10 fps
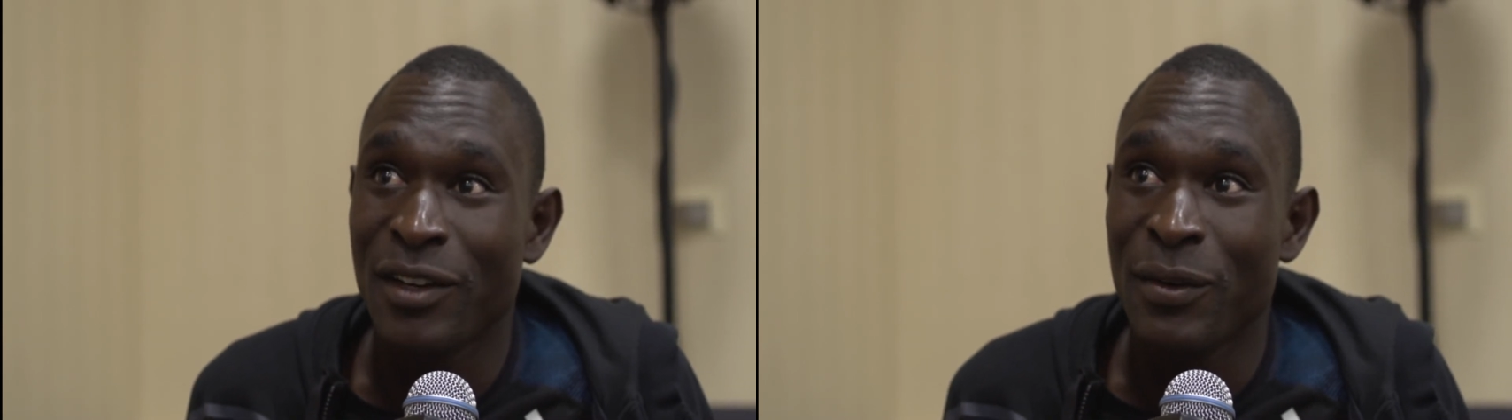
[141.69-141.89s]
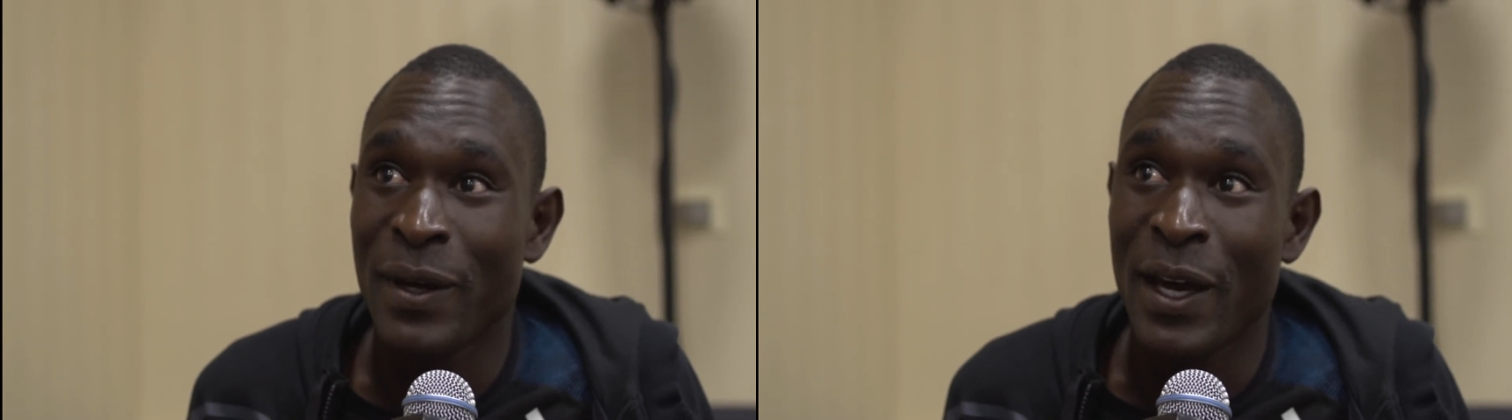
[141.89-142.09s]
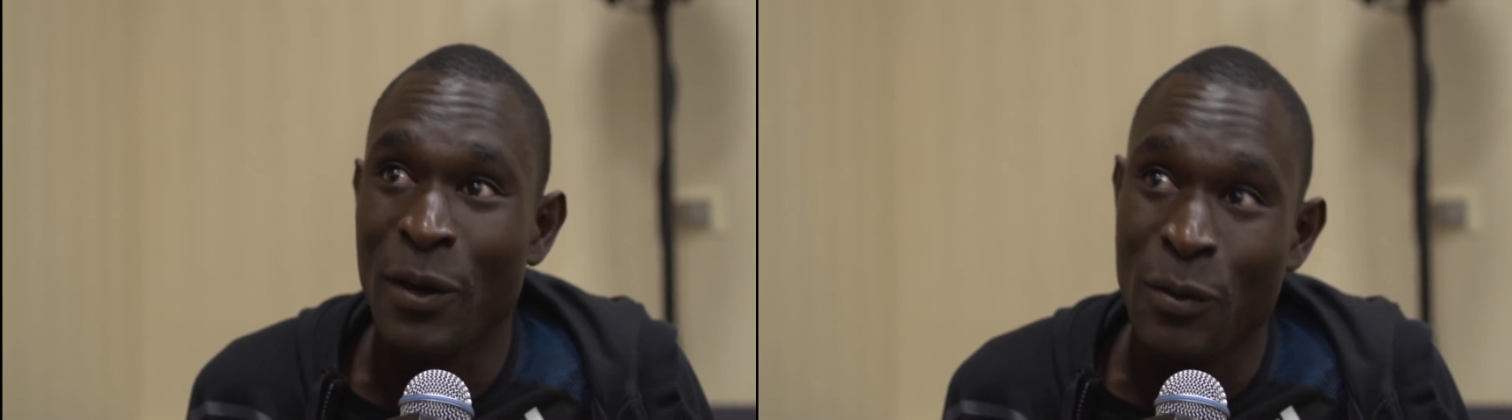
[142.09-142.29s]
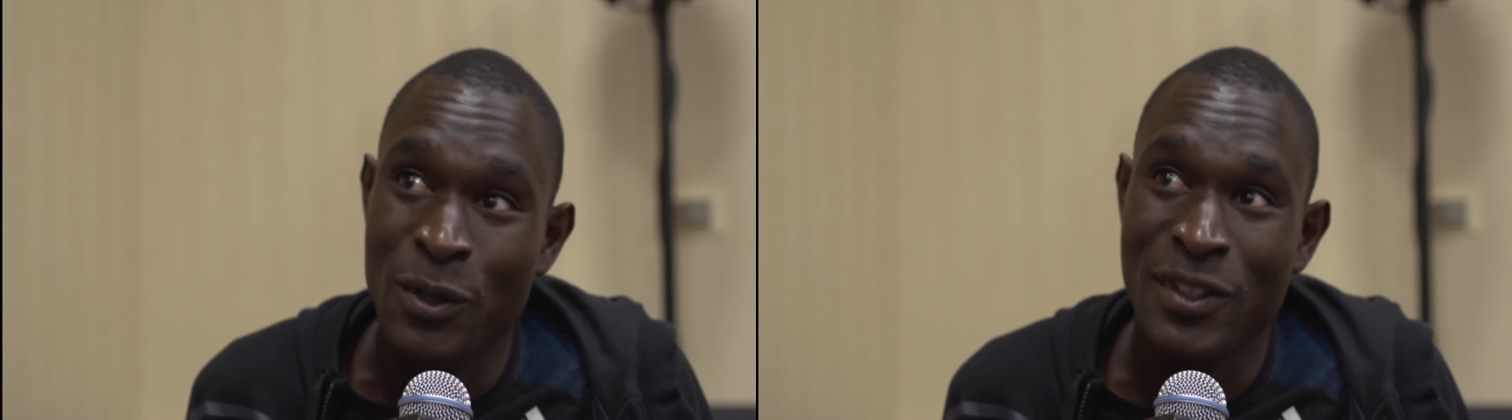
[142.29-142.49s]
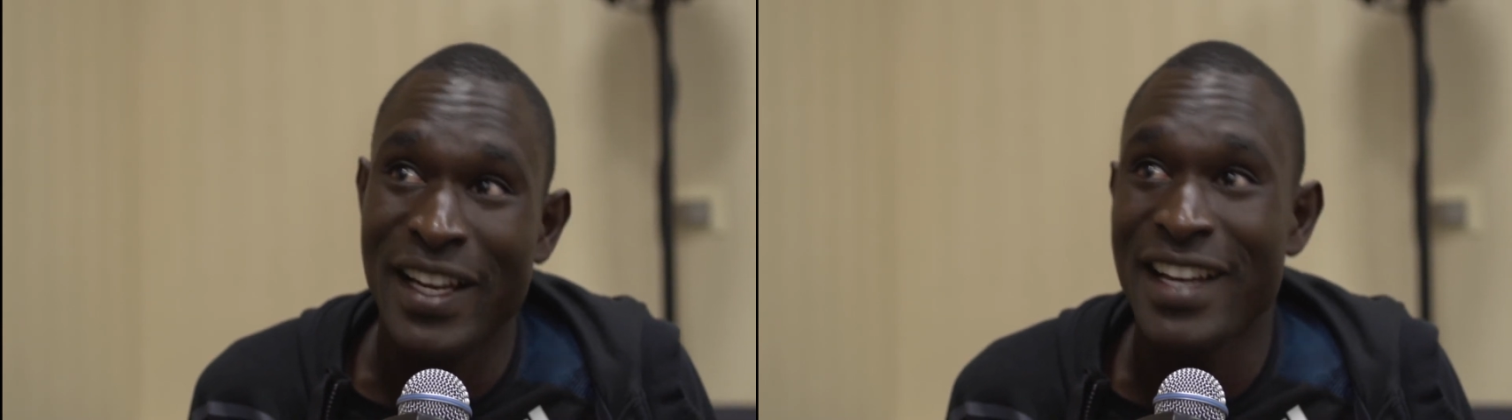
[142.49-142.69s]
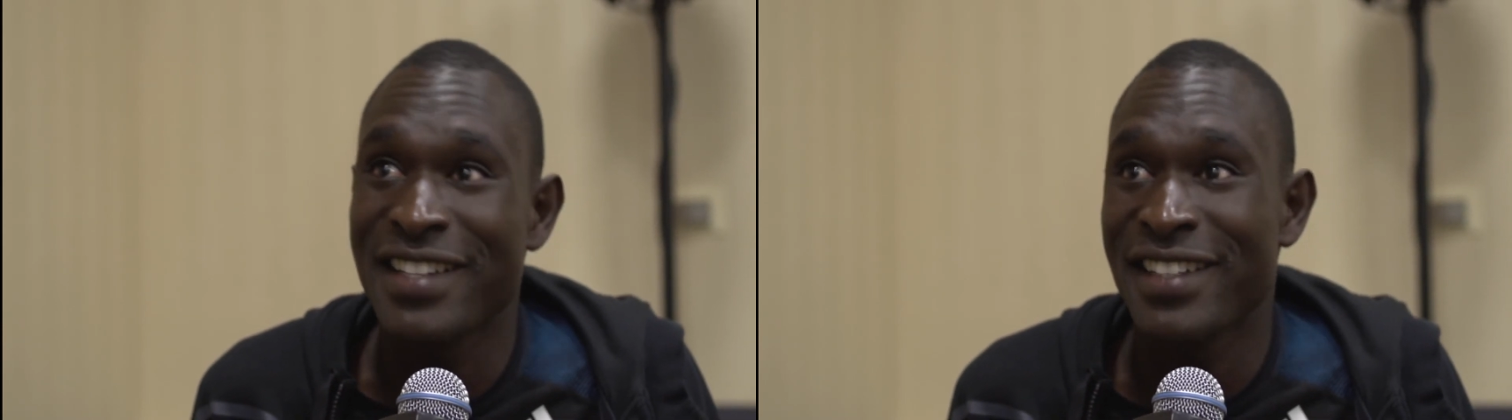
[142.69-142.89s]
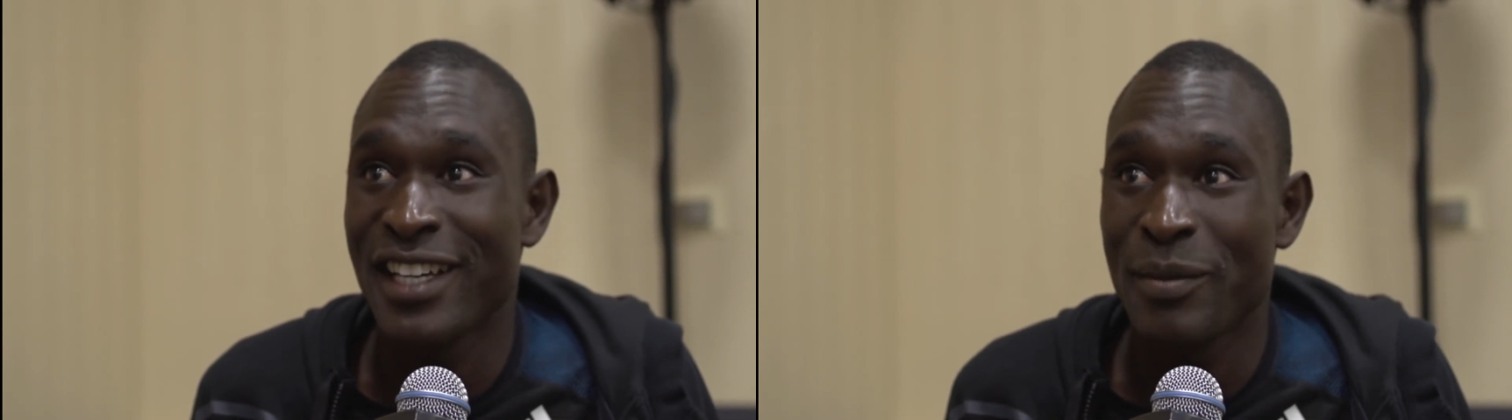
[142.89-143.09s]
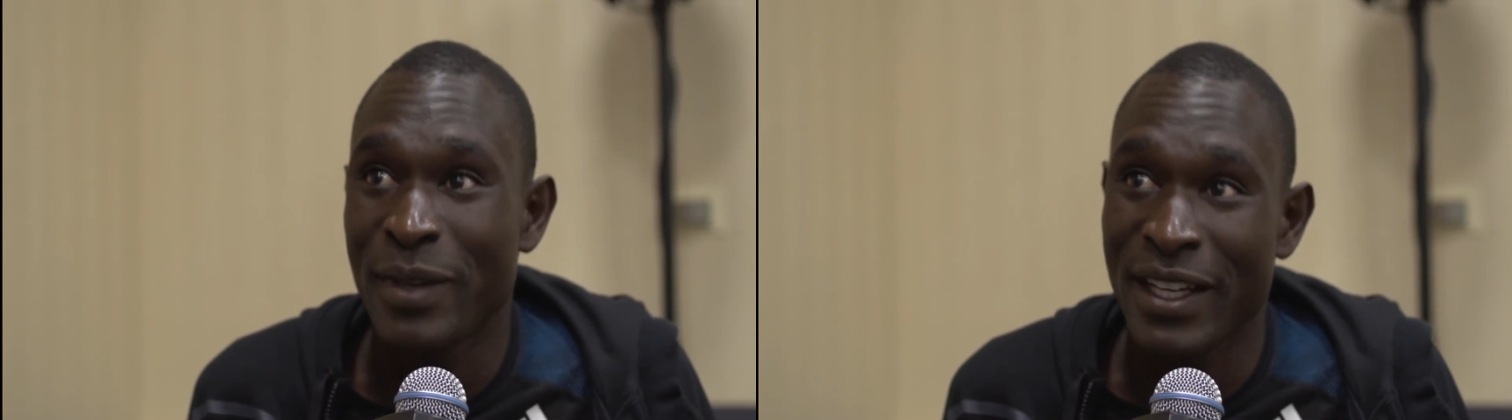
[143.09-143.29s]
where I was last
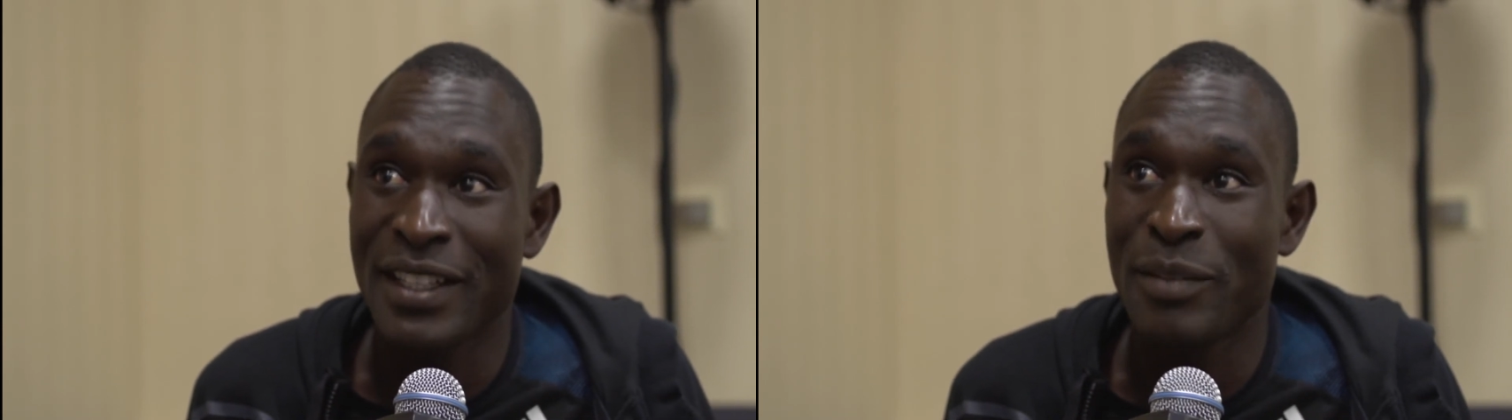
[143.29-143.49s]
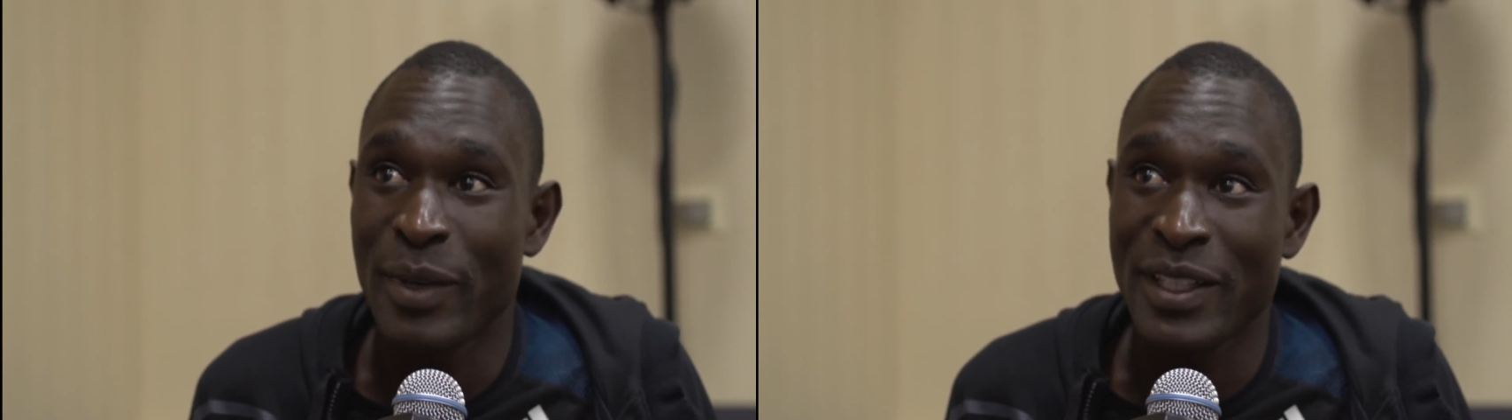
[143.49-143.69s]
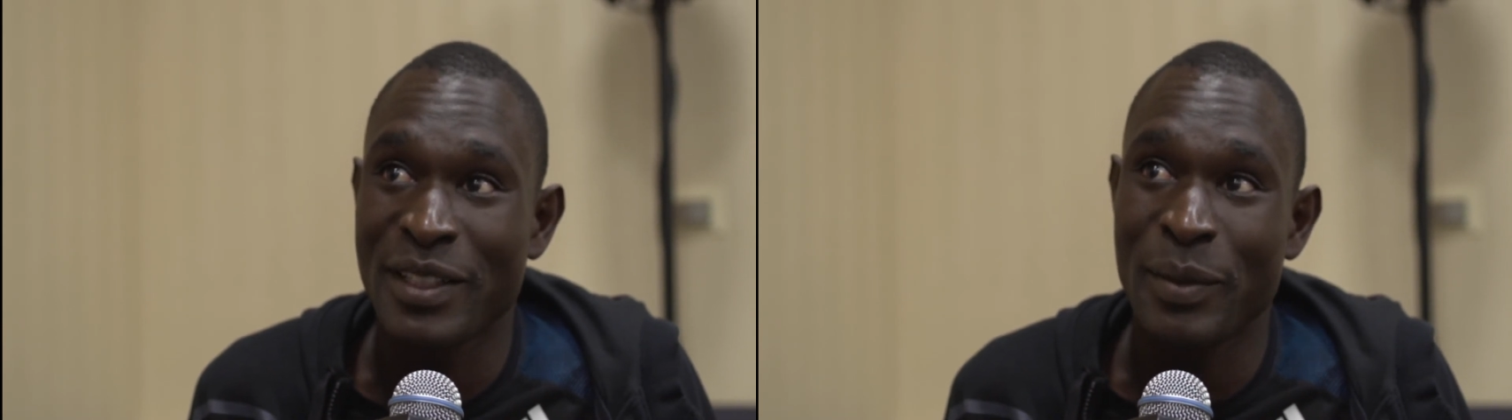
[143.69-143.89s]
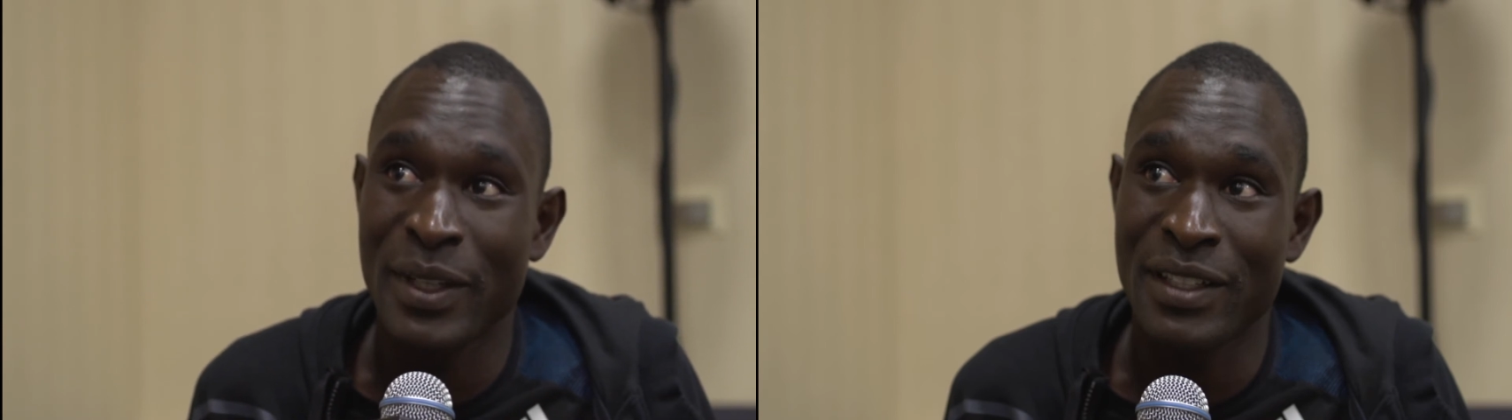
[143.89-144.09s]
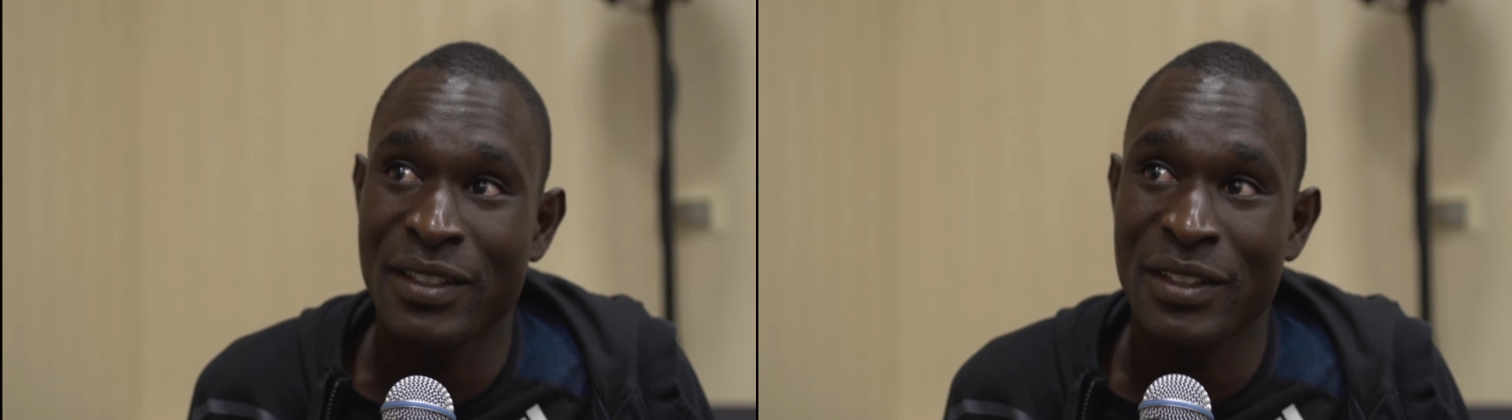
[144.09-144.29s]
year, but I didn't participate.